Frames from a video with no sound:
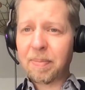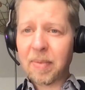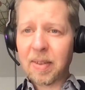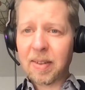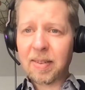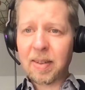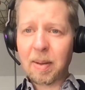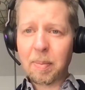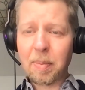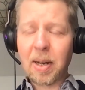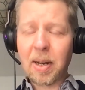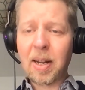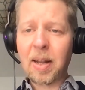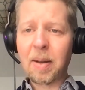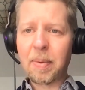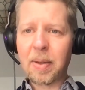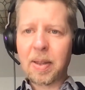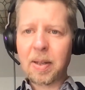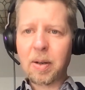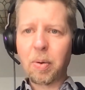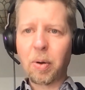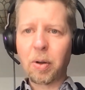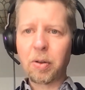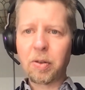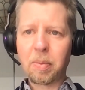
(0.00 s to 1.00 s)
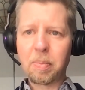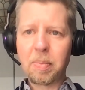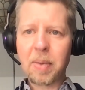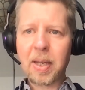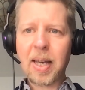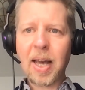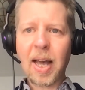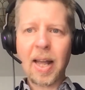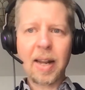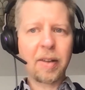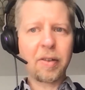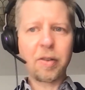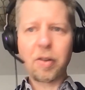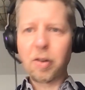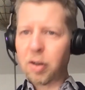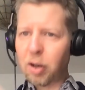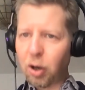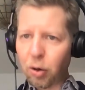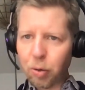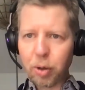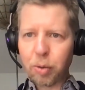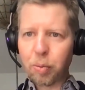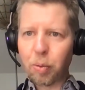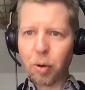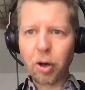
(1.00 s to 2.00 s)
similar with quantum mechanics. You
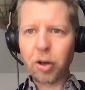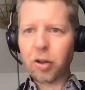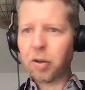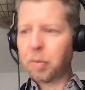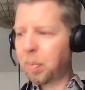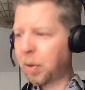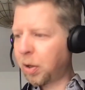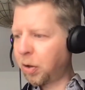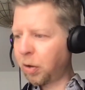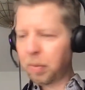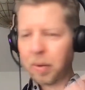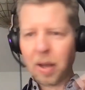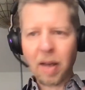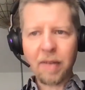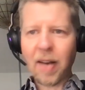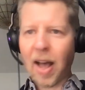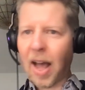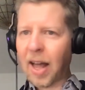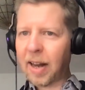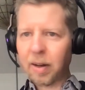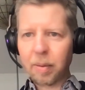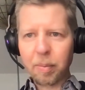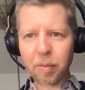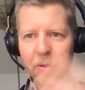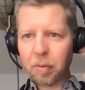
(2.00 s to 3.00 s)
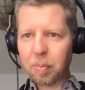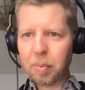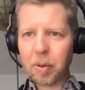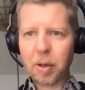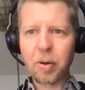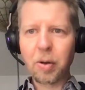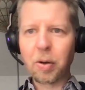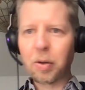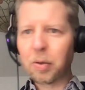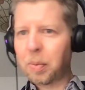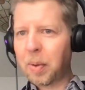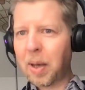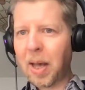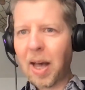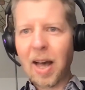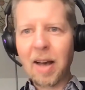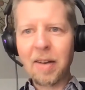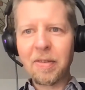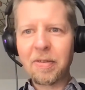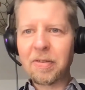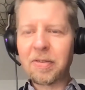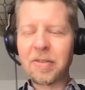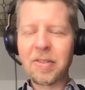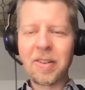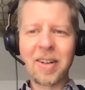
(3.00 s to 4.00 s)
know it works because we have atoms, because we
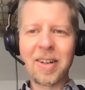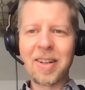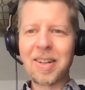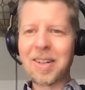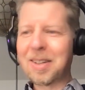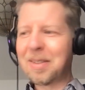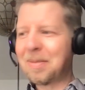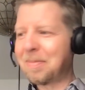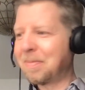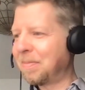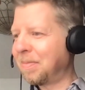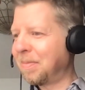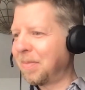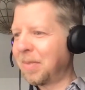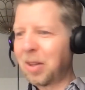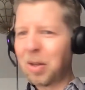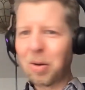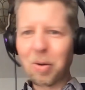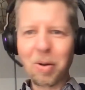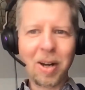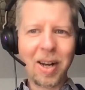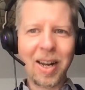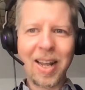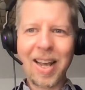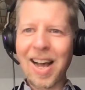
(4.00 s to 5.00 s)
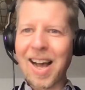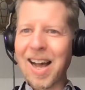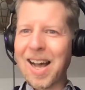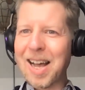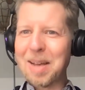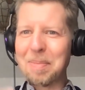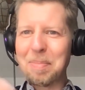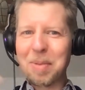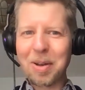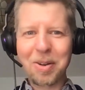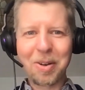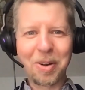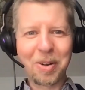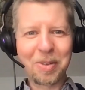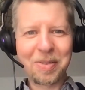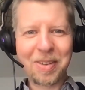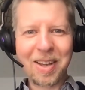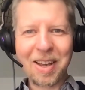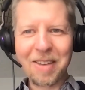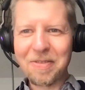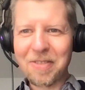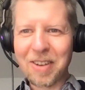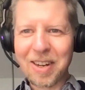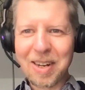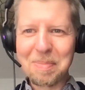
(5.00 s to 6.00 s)
have nuclei, because
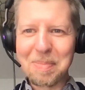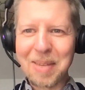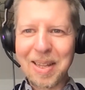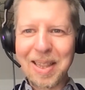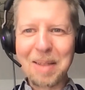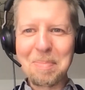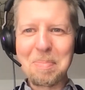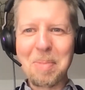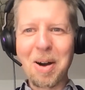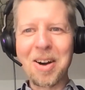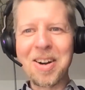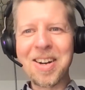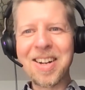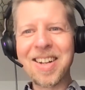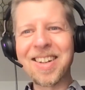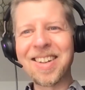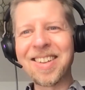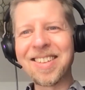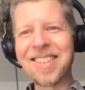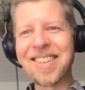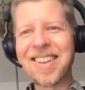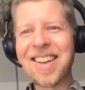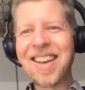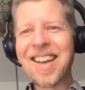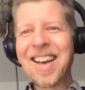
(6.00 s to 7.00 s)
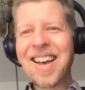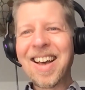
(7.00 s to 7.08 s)
we have fundamental particles.